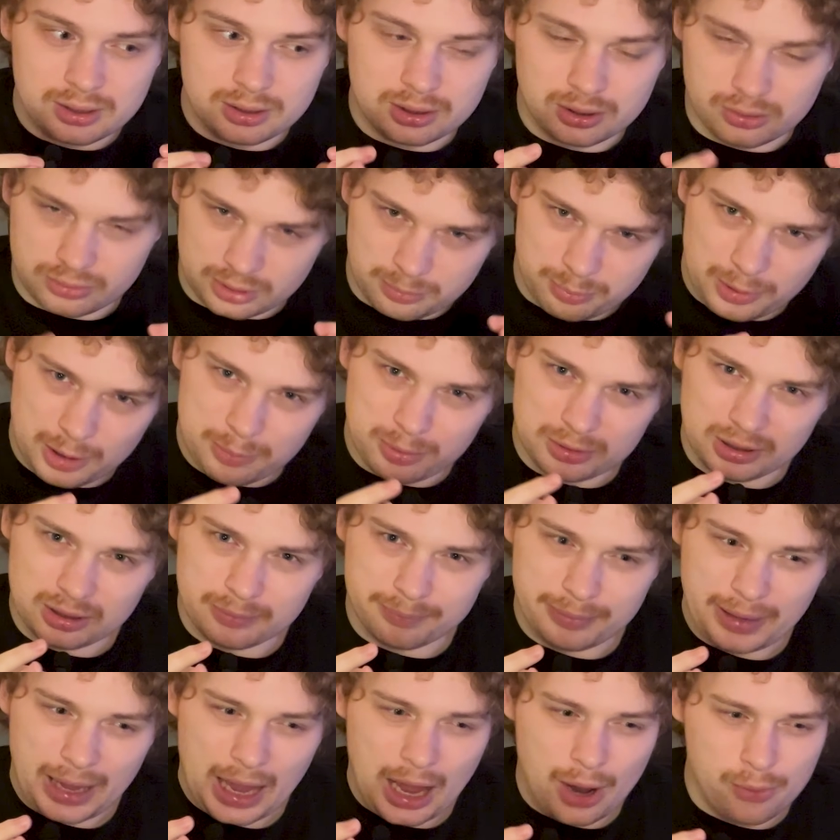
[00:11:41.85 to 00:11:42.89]
the people
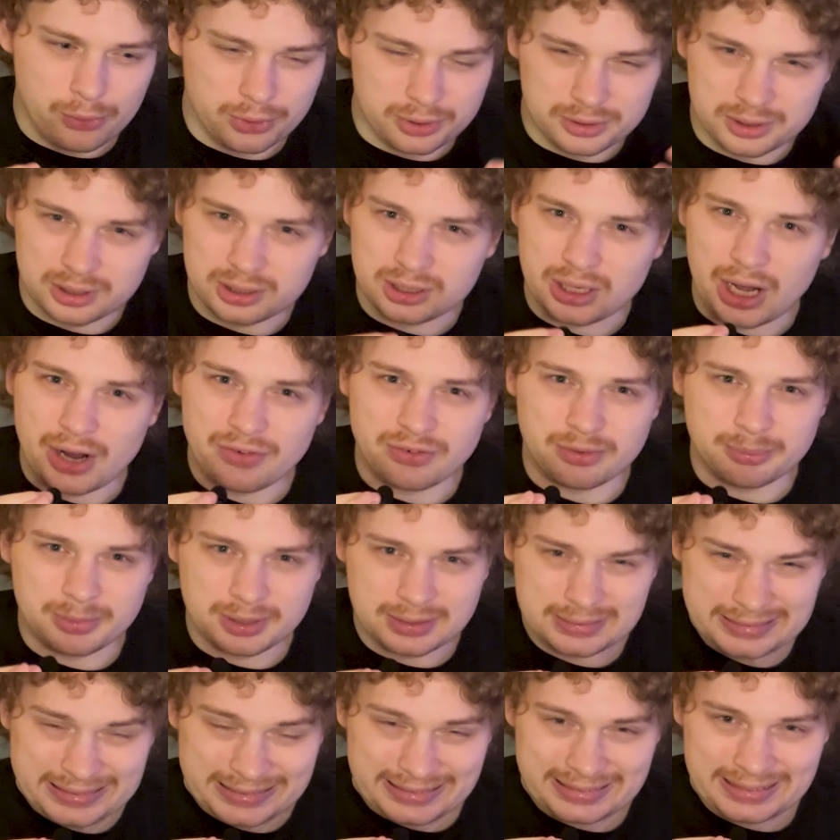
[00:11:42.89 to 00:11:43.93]
in power, the
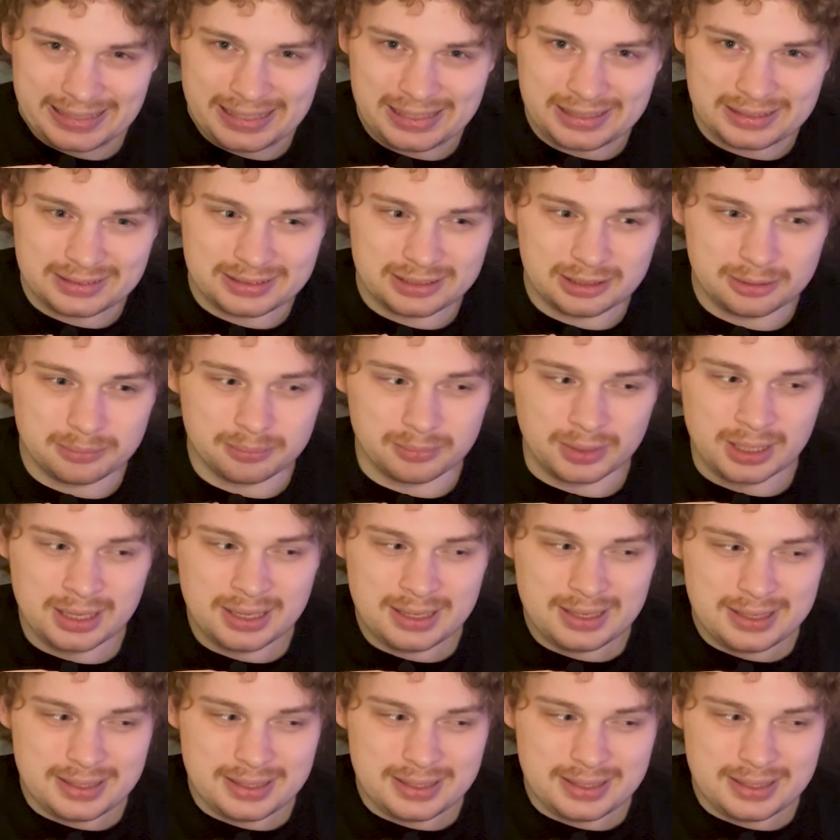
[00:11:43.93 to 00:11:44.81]
government, the kingdom